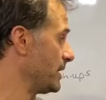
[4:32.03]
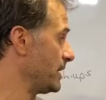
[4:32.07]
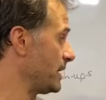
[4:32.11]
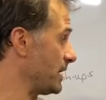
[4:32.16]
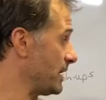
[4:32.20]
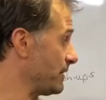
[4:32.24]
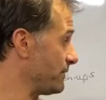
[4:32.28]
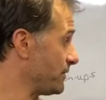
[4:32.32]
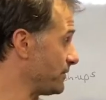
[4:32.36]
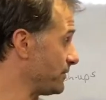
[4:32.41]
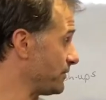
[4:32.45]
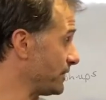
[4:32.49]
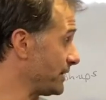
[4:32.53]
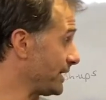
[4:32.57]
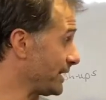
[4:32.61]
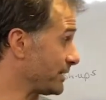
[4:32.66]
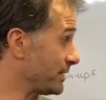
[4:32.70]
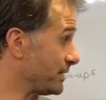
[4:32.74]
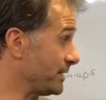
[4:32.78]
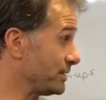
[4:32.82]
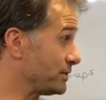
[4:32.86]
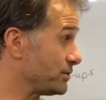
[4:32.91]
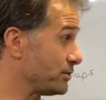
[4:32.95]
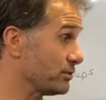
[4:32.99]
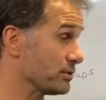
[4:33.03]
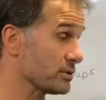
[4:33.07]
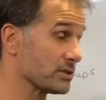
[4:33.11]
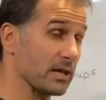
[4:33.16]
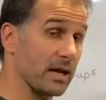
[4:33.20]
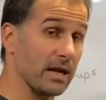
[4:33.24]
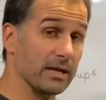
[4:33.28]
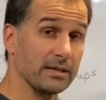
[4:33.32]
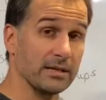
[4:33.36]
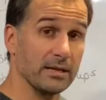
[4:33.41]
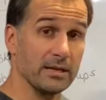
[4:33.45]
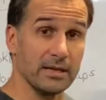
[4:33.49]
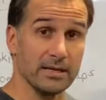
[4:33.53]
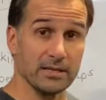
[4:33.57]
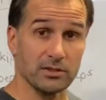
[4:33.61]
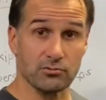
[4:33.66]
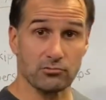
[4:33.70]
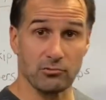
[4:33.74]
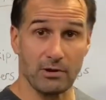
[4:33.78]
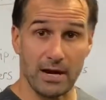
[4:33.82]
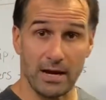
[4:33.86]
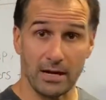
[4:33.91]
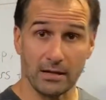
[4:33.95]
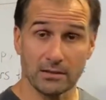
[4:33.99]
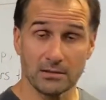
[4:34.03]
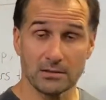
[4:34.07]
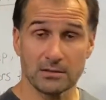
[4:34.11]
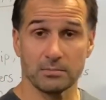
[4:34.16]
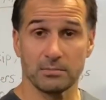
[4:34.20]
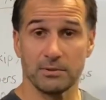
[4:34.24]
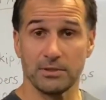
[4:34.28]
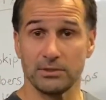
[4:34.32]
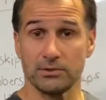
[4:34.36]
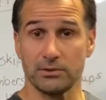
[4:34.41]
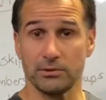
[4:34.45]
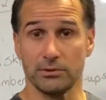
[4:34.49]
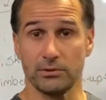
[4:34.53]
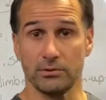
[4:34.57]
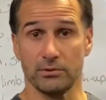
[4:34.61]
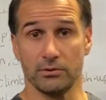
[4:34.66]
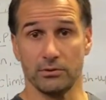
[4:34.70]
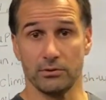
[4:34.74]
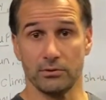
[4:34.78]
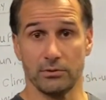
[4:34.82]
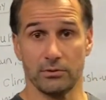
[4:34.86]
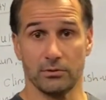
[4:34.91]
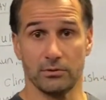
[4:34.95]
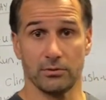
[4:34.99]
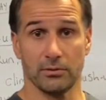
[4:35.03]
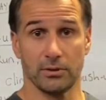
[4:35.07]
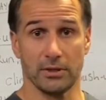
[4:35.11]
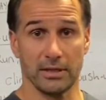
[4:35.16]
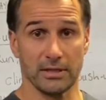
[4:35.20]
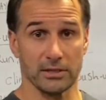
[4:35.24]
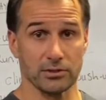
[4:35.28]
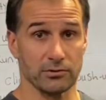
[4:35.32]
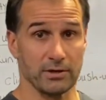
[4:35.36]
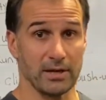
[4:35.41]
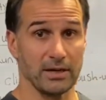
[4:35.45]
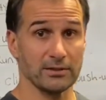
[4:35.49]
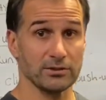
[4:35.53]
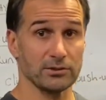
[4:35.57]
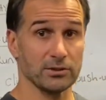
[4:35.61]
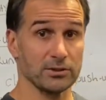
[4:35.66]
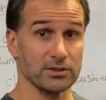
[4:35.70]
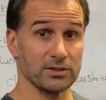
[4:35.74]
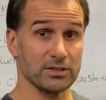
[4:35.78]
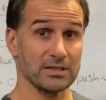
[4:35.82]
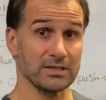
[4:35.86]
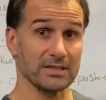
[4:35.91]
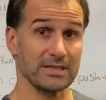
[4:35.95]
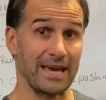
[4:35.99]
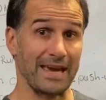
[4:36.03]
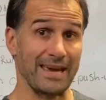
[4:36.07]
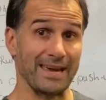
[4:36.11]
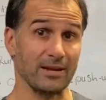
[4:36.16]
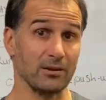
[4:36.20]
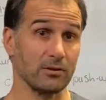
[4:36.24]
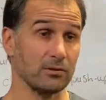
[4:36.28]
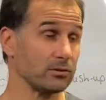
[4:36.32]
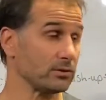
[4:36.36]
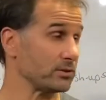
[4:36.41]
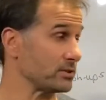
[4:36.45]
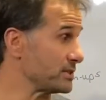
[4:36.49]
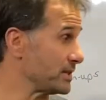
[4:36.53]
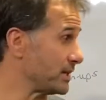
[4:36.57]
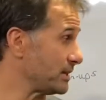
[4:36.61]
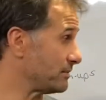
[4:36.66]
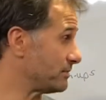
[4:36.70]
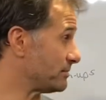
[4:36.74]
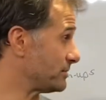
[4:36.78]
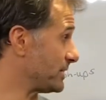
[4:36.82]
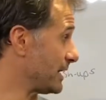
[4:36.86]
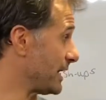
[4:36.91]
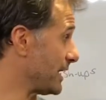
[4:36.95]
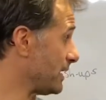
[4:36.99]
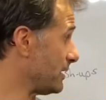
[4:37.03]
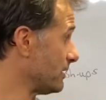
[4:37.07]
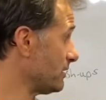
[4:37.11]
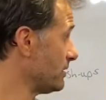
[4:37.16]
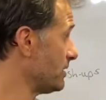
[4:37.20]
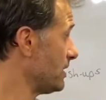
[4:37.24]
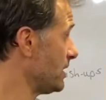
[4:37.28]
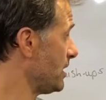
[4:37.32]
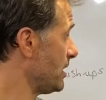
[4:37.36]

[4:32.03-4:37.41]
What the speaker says: If you feel like you need to do slightly less rounds, please do less rounds. So scale yourself down.